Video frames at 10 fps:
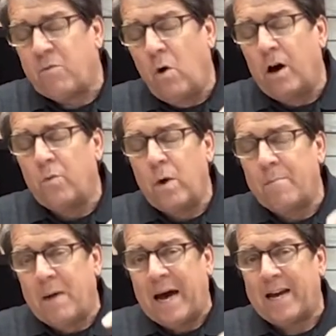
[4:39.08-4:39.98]
what we
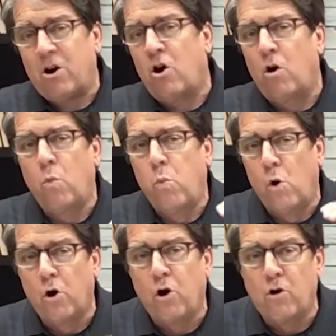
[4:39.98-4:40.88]
might call
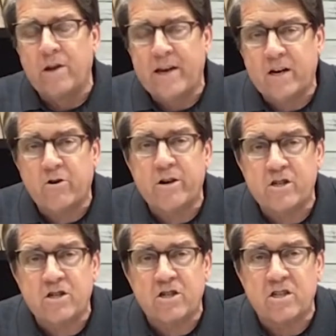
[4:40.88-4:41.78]
worldly
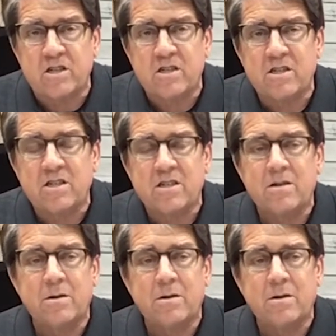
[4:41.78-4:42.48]
Christians.